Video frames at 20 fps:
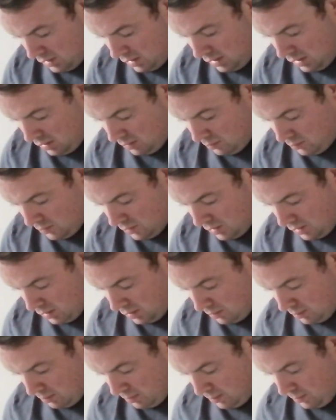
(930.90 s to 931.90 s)
they
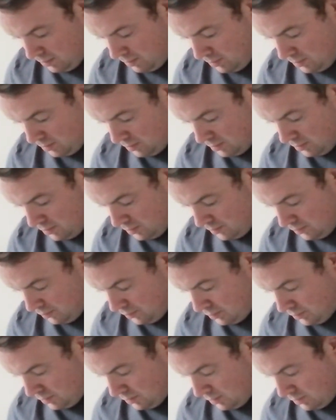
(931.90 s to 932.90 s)
will
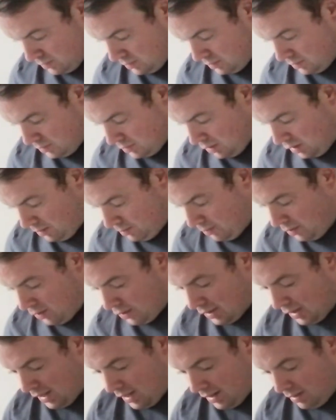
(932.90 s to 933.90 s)
not
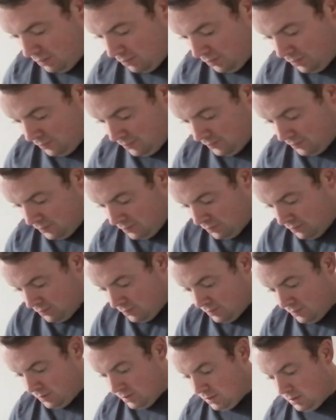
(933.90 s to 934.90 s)
mark anyone.
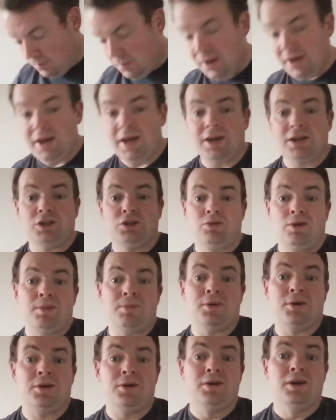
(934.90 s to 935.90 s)
They'll be like a
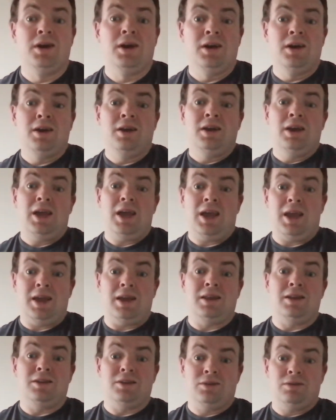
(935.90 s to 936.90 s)
sweeper
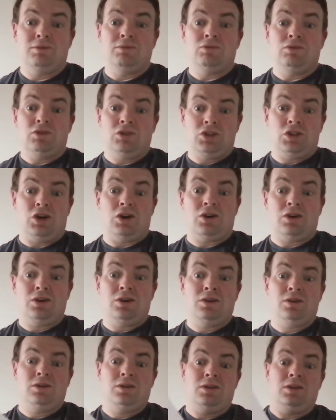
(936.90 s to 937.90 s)
in
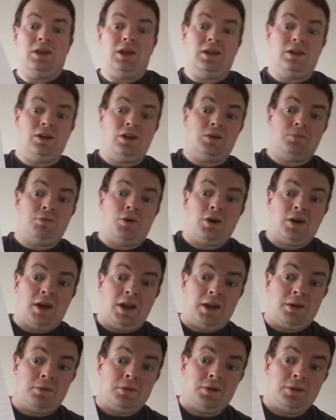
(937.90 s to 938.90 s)
soccer. They'll not mark
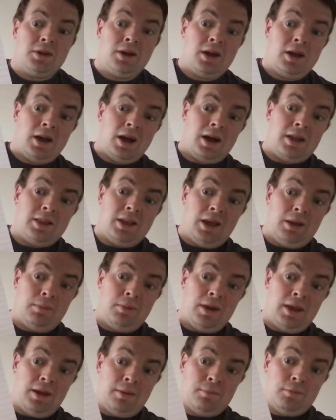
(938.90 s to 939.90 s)
anyone, and they'll
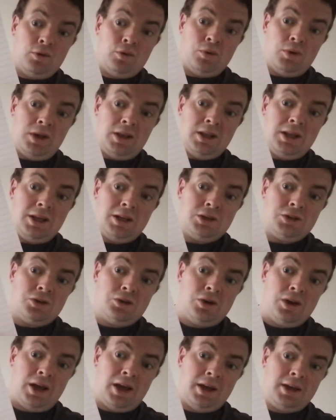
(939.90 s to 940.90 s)
be in between these
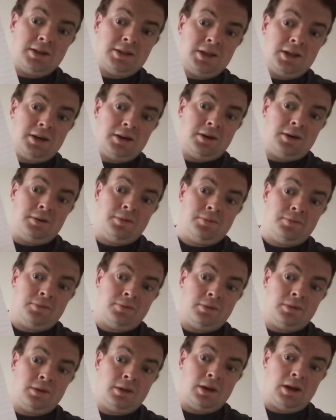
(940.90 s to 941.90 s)
two lines here,
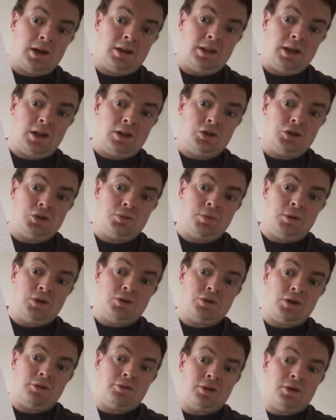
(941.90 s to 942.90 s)
and they'll just be
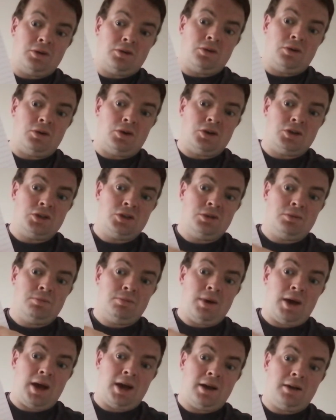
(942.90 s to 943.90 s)
drifting across,
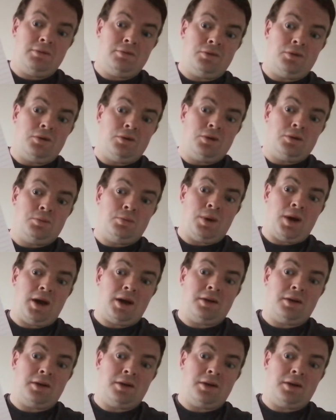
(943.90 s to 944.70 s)
back and forth,